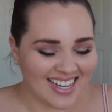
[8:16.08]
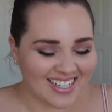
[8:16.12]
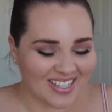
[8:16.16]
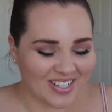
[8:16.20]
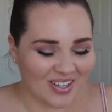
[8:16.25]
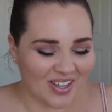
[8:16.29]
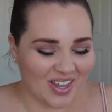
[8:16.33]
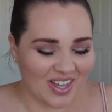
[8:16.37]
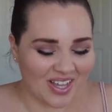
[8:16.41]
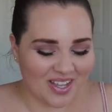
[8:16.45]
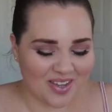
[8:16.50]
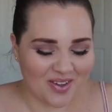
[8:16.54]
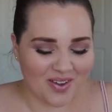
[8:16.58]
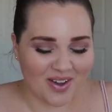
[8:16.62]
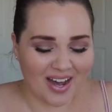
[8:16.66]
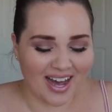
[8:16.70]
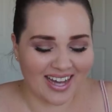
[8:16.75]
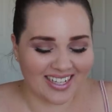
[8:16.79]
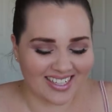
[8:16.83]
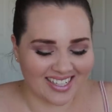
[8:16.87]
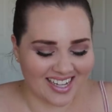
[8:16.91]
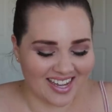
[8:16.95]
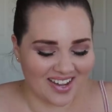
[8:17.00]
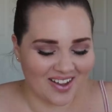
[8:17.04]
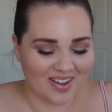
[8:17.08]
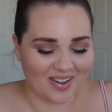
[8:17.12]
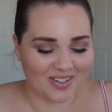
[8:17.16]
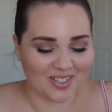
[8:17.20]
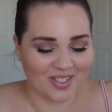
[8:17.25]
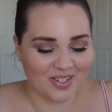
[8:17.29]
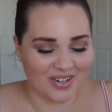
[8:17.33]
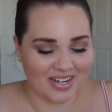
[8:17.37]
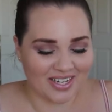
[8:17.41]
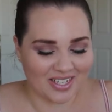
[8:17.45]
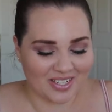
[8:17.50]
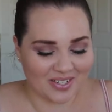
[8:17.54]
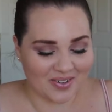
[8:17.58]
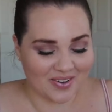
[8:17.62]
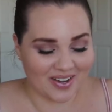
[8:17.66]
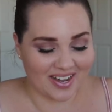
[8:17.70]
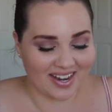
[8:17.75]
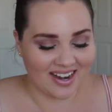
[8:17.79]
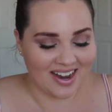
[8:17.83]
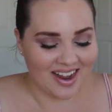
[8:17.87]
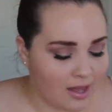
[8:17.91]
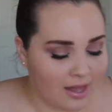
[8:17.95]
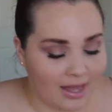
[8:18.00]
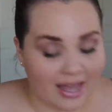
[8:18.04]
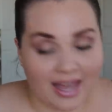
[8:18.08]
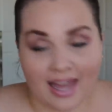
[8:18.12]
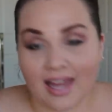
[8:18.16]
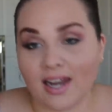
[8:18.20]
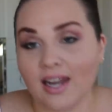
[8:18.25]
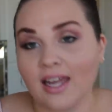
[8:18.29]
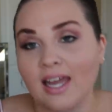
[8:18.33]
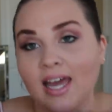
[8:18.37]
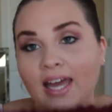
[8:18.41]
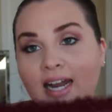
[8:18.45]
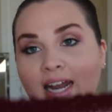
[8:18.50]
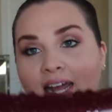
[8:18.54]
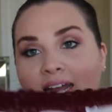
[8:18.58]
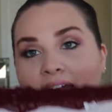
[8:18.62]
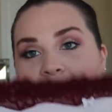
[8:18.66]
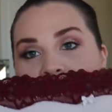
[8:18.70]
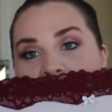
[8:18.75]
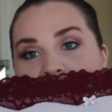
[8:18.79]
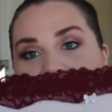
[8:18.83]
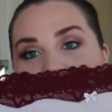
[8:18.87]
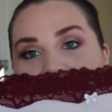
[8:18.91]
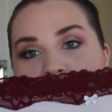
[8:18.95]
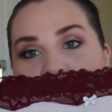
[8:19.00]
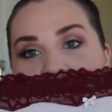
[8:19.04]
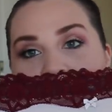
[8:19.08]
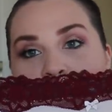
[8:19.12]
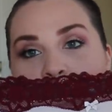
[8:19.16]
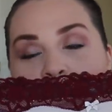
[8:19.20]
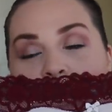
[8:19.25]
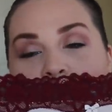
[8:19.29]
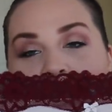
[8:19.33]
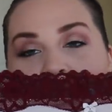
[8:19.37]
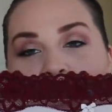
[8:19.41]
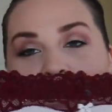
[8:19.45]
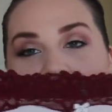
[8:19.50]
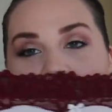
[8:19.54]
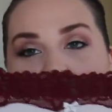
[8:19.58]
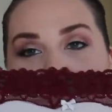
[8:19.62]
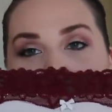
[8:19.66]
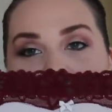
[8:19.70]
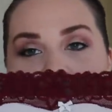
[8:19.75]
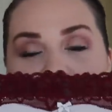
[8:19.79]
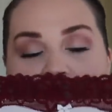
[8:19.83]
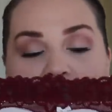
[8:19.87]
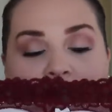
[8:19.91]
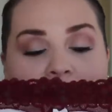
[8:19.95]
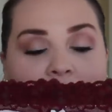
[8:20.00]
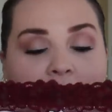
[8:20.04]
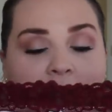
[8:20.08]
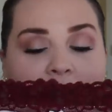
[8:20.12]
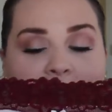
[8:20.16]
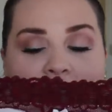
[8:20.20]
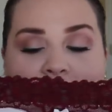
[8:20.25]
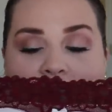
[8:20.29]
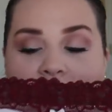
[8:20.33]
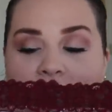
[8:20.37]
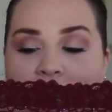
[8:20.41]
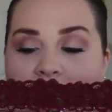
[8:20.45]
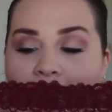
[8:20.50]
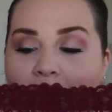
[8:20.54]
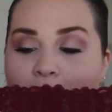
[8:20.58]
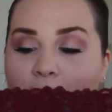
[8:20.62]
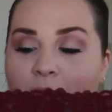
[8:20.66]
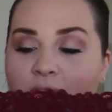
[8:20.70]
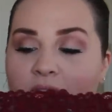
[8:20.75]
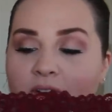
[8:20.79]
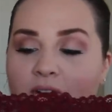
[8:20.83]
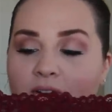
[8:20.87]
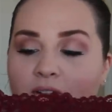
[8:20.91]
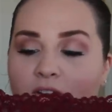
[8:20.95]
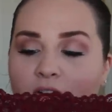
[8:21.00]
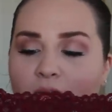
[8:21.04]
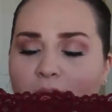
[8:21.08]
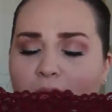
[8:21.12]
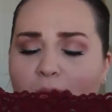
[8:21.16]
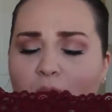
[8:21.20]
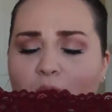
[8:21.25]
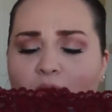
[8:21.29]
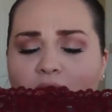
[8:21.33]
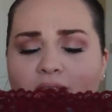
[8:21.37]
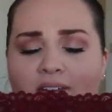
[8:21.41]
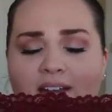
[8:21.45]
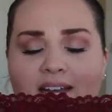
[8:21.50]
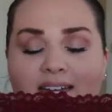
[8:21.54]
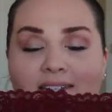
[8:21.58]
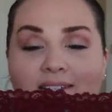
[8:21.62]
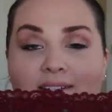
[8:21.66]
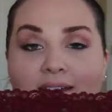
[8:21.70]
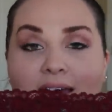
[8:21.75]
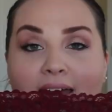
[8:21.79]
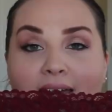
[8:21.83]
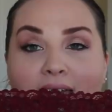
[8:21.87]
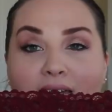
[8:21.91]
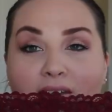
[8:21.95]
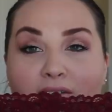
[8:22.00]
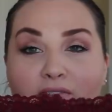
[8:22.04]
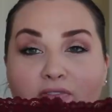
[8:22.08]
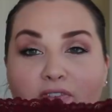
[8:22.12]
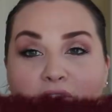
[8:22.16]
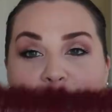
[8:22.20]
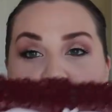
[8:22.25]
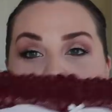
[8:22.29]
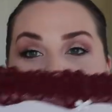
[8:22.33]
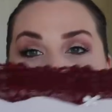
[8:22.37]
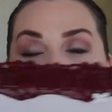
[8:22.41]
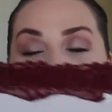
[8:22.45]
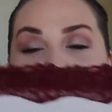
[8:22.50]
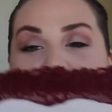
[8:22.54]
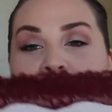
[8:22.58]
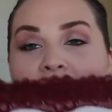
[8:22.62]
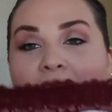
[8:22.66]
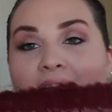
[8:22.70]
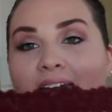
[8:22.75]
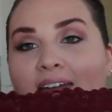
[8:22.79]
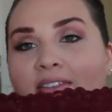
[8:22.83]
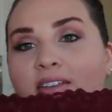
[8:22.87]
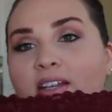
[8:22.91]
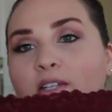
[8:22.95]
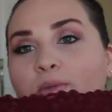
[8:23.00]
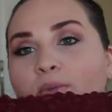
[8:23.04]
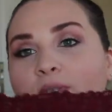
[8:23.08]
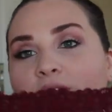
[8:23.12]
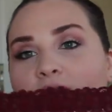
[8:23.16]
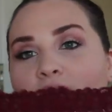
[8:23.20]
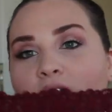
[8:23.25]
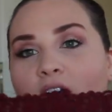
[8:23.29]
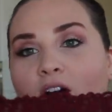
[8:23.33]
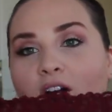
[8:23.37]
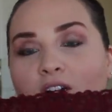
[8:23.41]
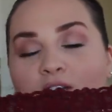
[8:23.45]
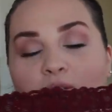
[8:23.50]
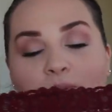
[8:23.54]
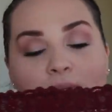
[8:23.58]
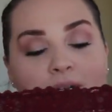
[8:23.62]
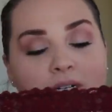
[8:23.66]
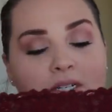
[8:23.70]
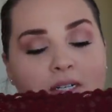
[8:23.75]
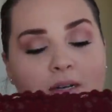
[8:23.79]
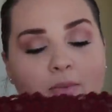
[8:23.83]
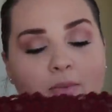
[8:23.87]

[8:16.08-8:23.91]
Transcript: so that you guys can go straight to it. And again, I got these other ones that have like the lace on top, and they're a little bit more of like a satiny feel. And these ones are also in a